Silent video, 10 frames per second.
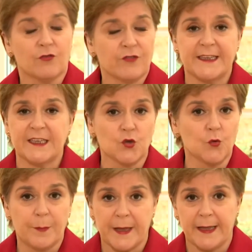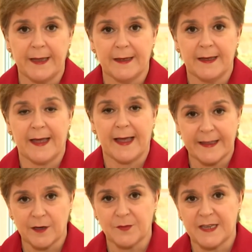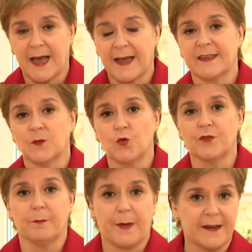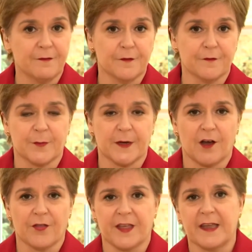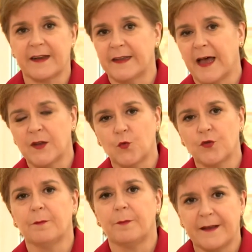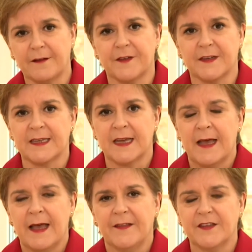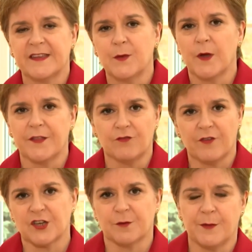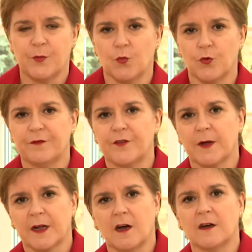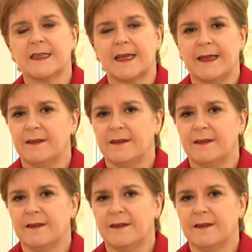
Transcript: already don't pay income tax and wouldn't benefit from a cut there, and wouldn't benefit in the same way that richer people would from a cut